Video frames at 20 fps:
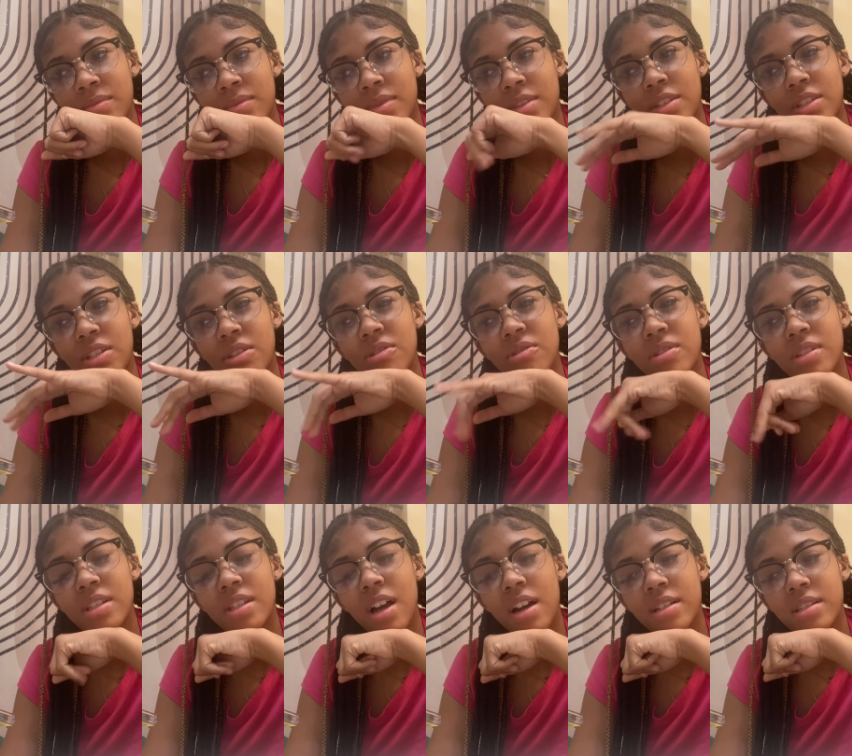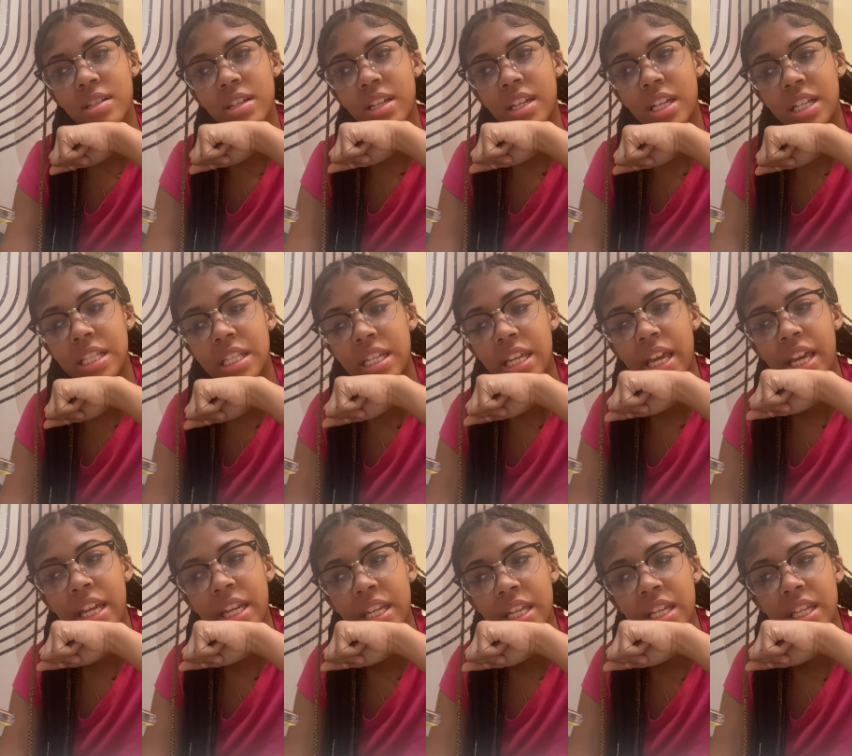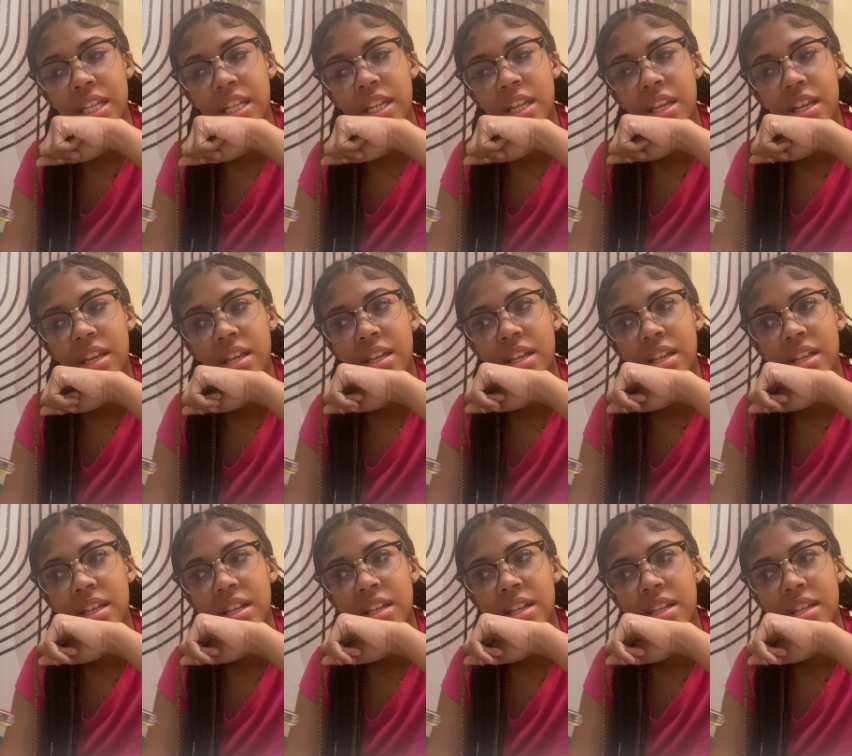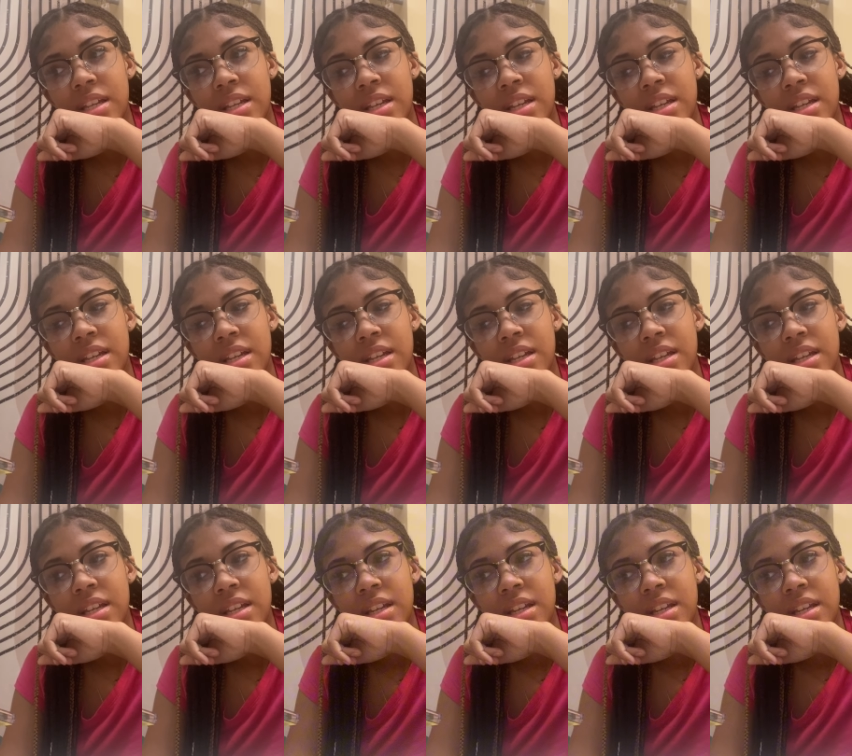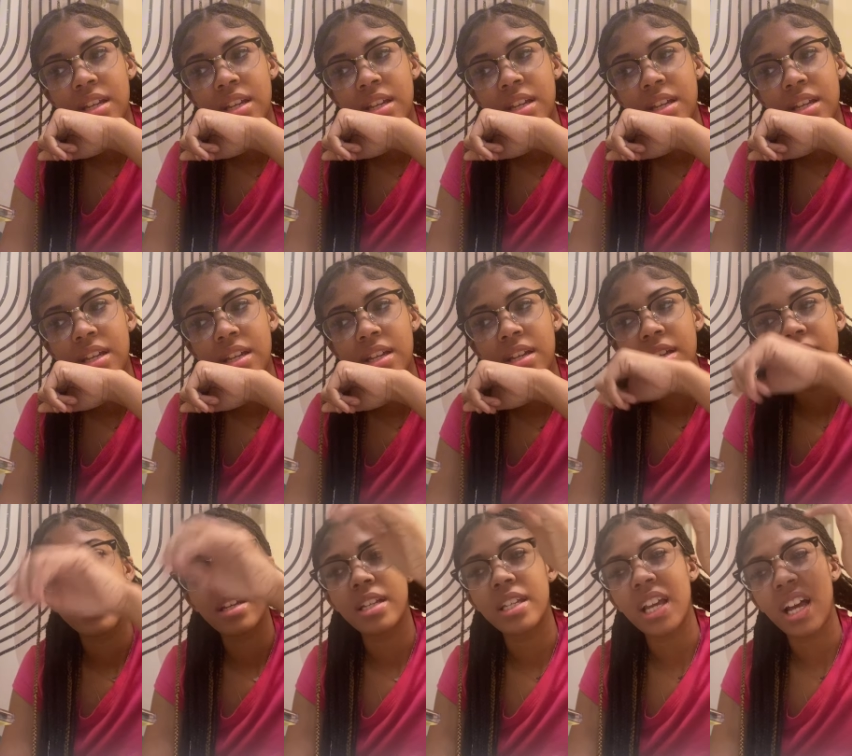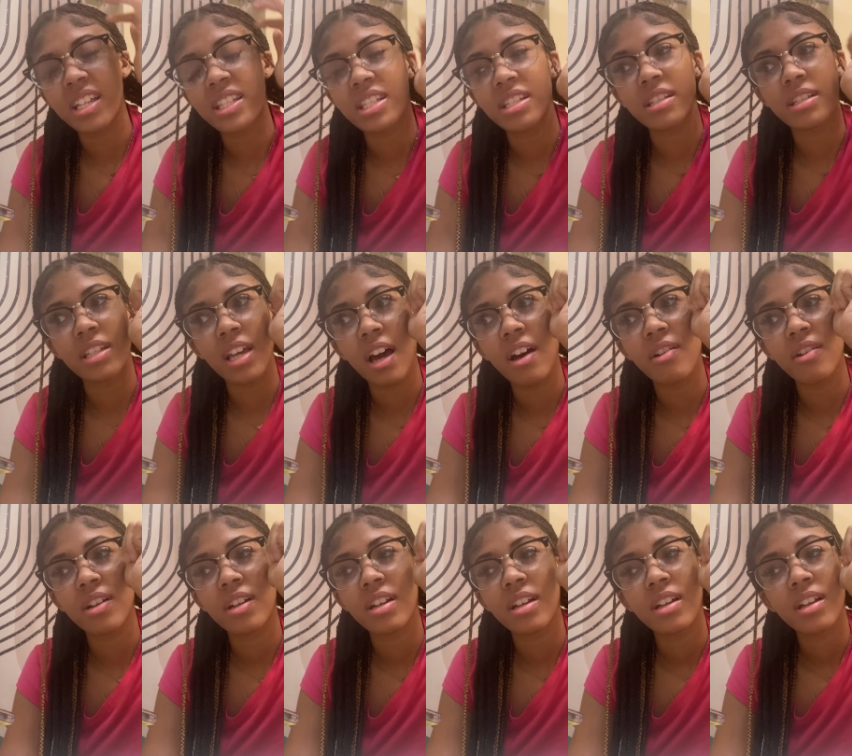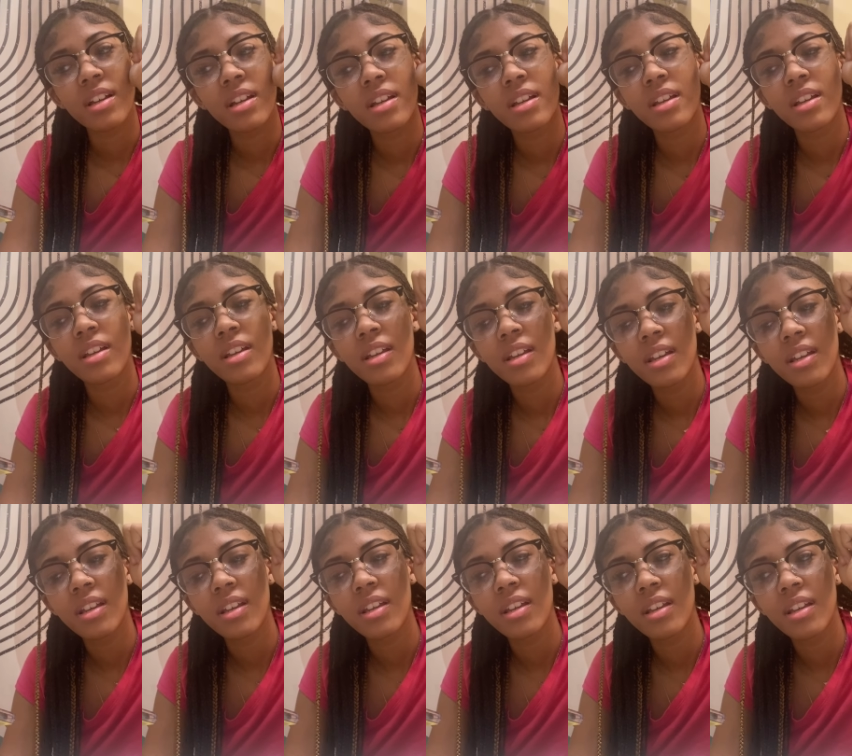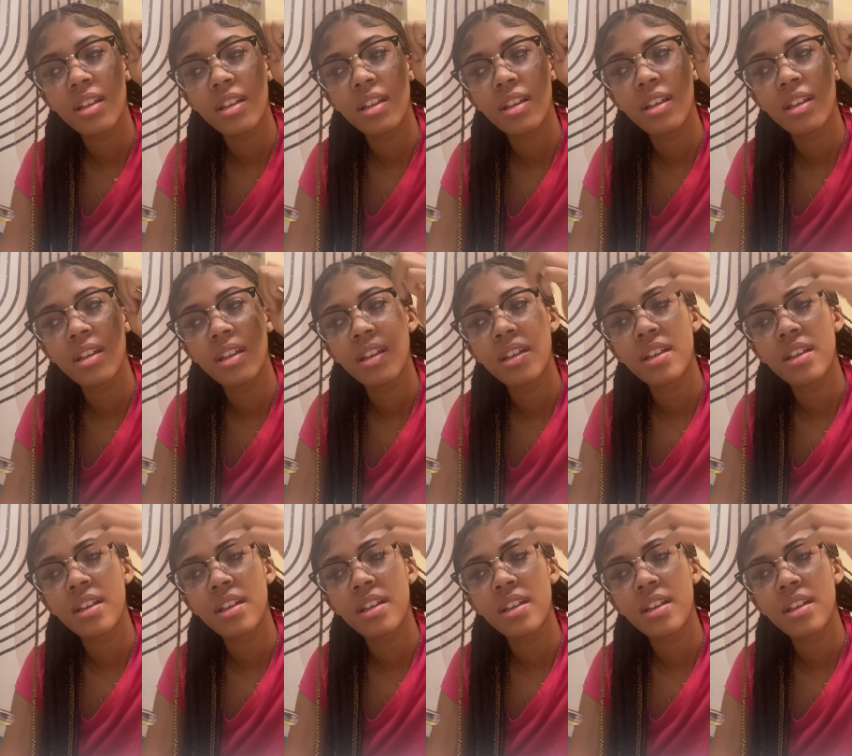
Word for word: You used to talk to Dylan, ain't it? Yeah. Y'all still talk? No.